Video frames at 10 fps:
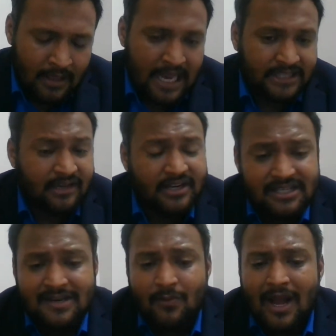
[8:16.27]
and the
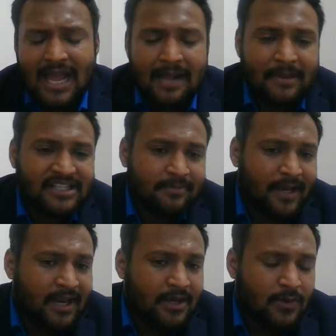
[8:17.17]
reason why I'm
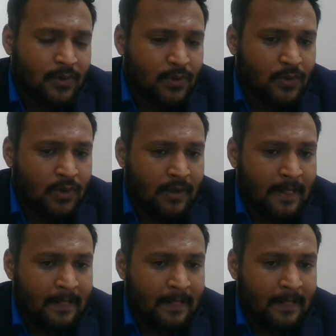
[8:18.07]
explaining to you